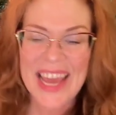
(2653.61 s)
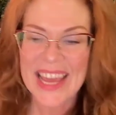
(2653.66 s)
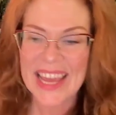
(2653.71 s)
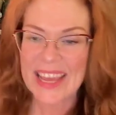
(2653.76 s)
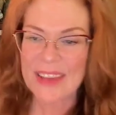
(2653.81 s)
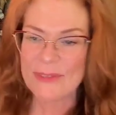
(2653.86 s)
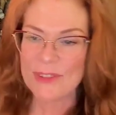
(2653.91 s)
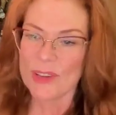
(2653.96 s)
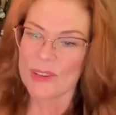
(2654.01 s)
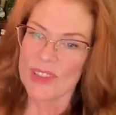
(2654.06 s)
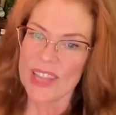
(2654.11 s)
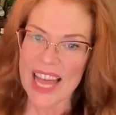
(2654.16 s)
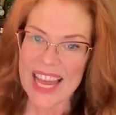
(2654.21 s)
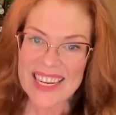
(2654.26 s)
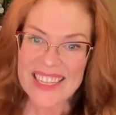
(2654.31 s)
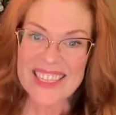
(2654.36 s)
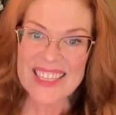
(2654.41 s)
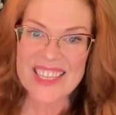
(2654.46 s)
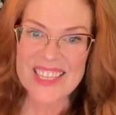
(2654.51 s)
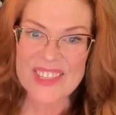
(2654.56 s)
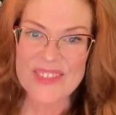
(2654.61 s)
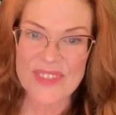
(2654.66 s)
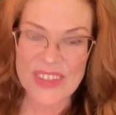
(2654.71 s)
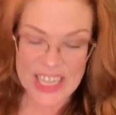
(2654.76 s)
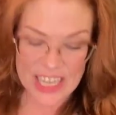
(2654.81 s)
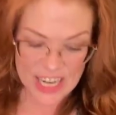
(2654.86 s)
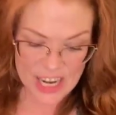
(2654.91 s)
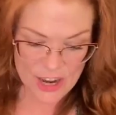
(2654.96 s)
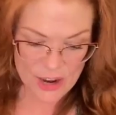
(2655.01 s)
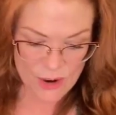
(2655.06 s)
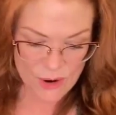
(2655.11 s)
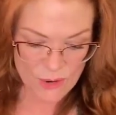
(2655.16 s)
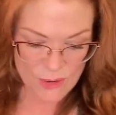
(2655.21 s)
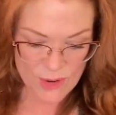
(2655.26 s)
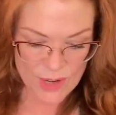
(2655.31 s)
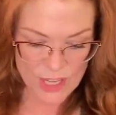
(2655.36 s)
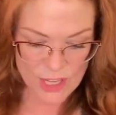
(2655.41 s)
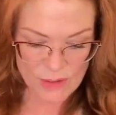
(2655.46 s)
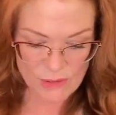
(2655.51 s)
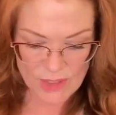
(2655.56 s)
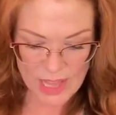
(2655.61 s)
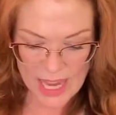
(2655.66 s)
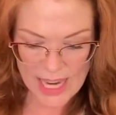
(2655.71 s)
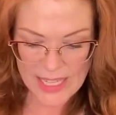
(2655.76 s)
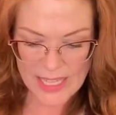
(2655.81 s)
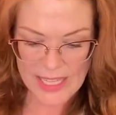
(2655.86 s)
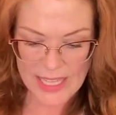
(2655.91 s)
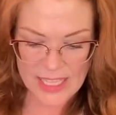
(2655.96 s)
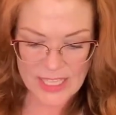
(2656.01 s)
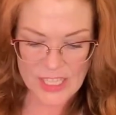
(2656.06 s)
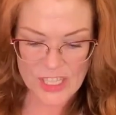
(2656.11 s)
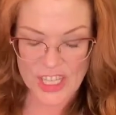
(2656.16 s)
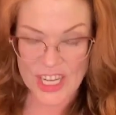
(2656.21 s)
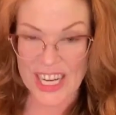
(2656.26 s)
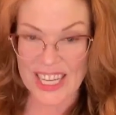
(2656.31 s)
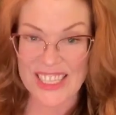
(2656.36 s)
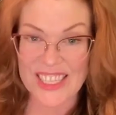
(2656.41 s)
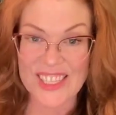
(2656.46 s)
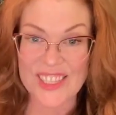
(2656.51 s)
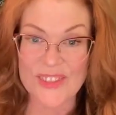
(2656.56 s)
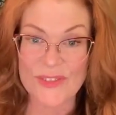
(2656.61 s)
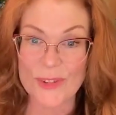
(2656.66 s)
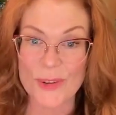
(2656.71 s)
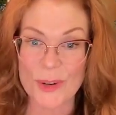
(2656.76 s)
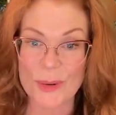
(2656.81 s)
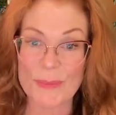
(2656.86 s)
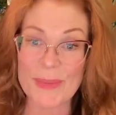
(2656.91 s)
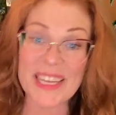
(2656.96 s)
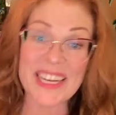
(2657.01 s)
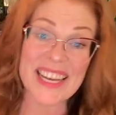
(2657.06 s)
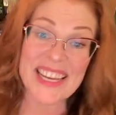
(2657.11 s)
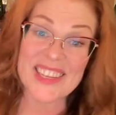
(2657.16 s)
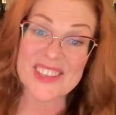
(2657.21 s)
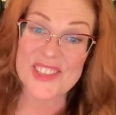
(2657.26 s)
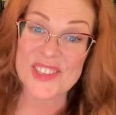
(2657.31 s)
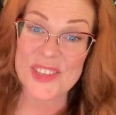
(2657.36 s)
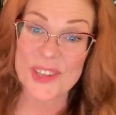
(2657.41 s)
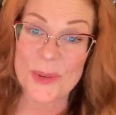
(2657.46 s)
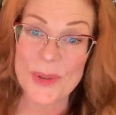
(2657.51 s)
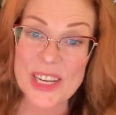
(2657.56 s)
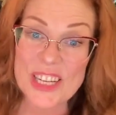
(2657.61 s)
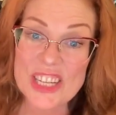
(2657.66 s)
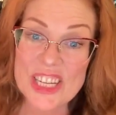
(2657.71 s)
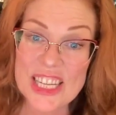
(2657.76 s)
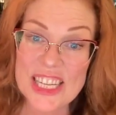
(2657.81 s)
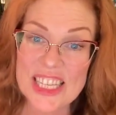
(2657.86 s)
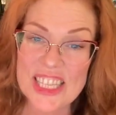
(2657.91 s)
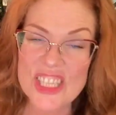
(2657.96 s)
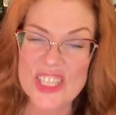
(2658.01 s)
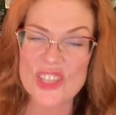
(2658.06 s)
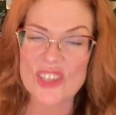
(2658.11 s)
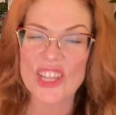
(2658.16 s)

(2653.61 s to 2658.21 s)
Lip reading: If you liked this video, you liked this chance for me to answer your questions,